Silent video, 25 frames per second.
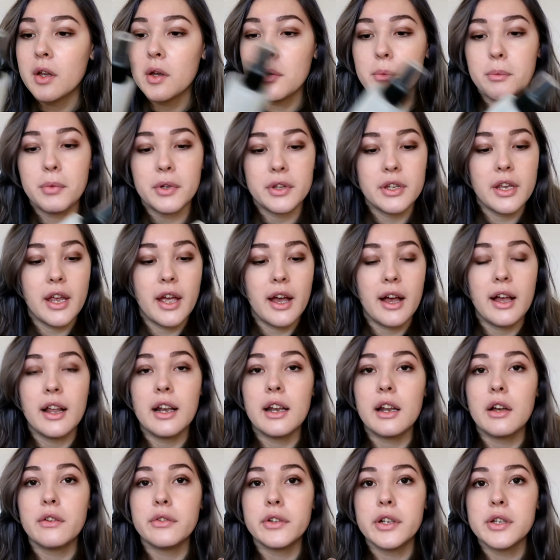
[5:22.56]
But yeah, I
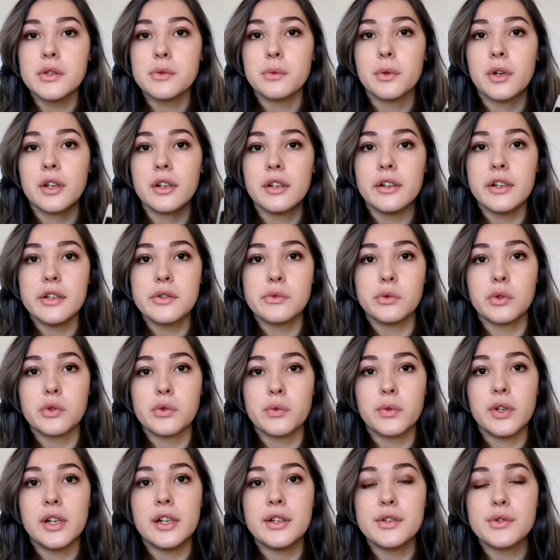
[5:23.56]
love this one. This was
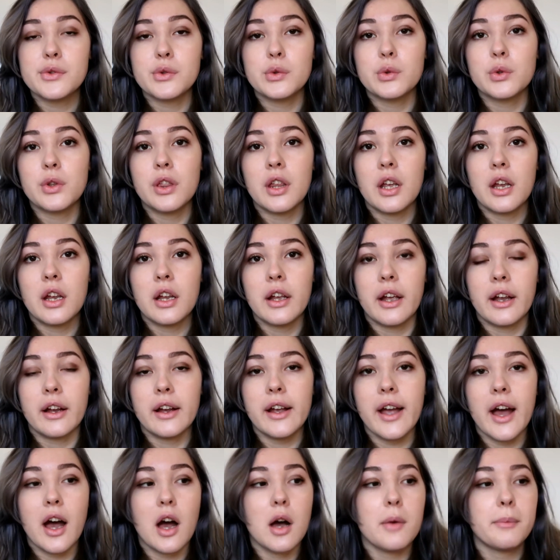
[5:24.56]
really soothing and
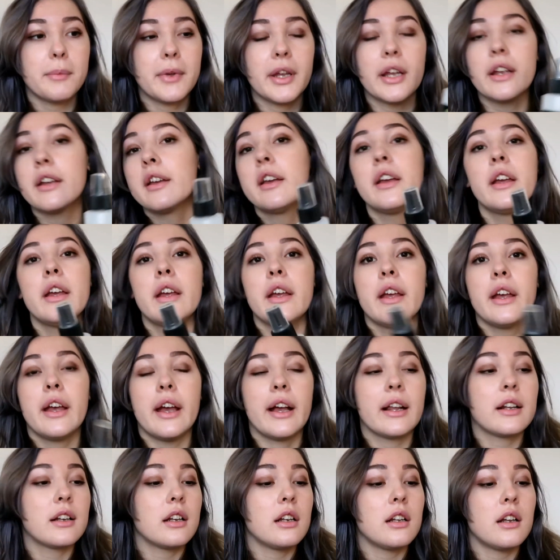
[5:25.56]
calming.
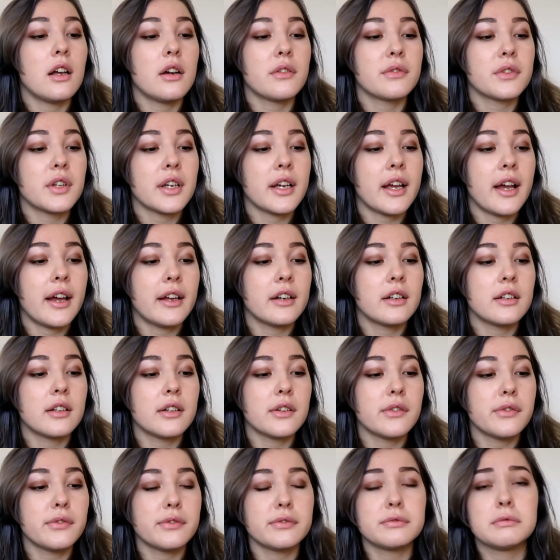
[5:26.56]
And I love the kind
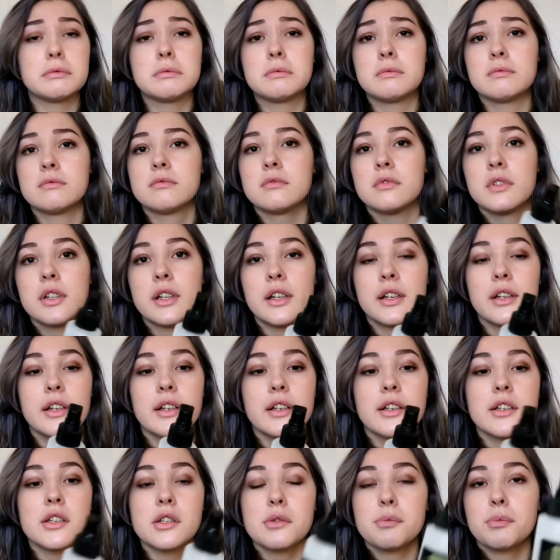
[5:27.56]
of
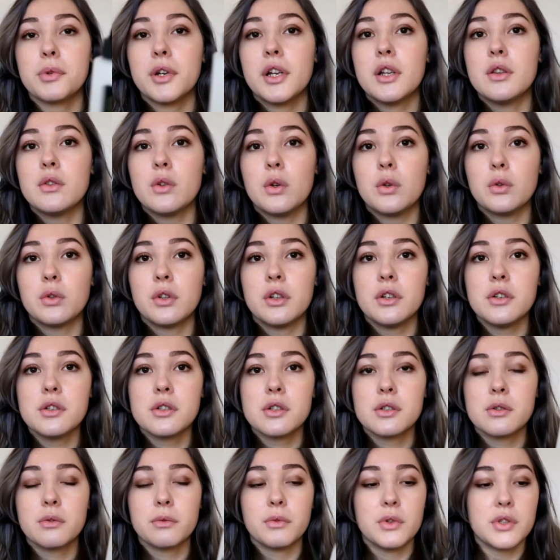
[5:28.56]
spray
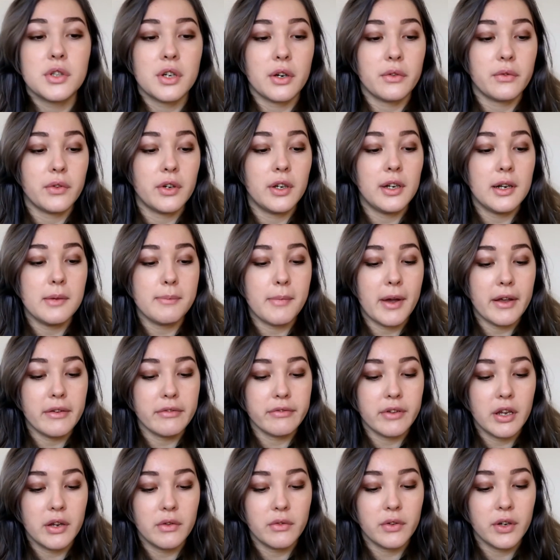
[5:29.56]
toners, which are really my
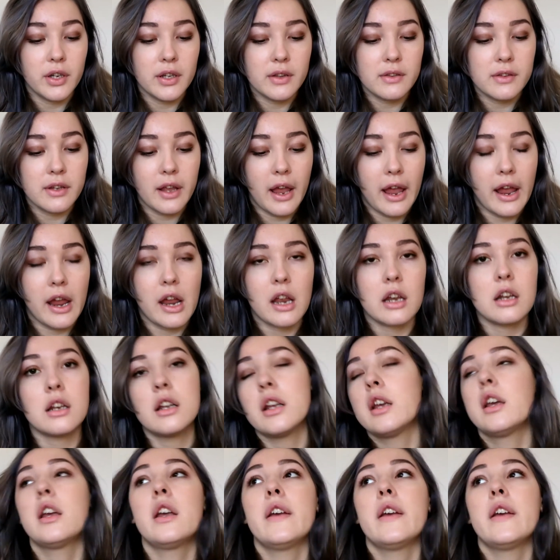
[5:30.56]
favorite. And